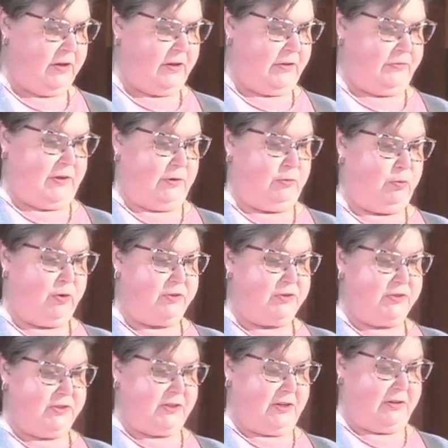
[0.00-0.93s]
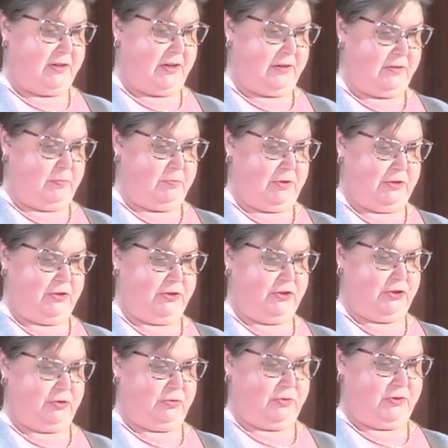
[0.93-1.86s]
Then one Sunday, the
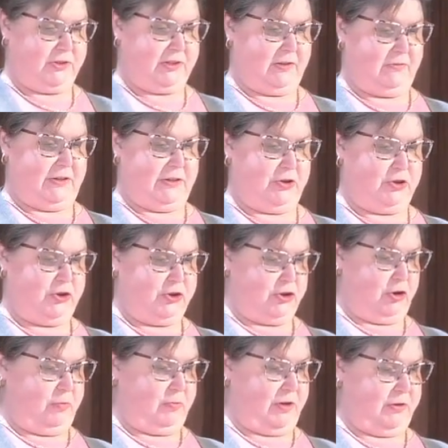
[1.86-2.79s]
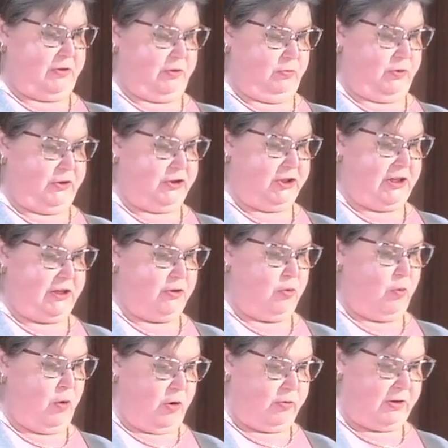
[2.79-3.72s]
minister was giving a sermon in which he
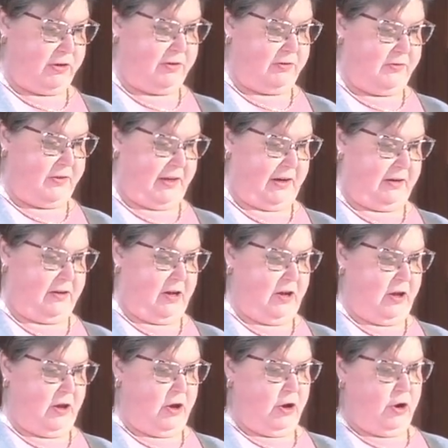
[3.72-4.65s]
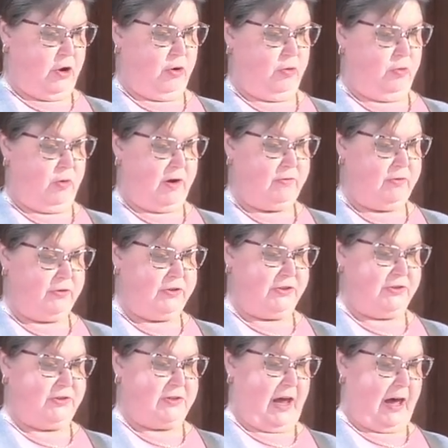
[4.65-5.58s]
quoted that whoever
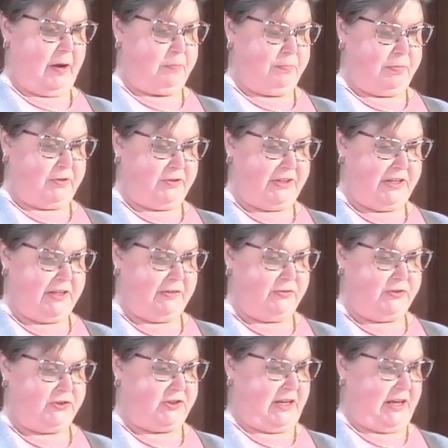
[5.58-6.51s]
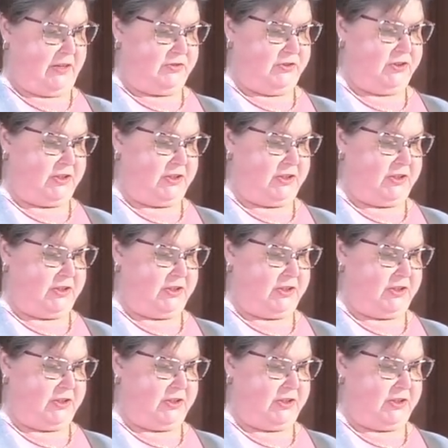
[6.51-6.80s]
does not believe stands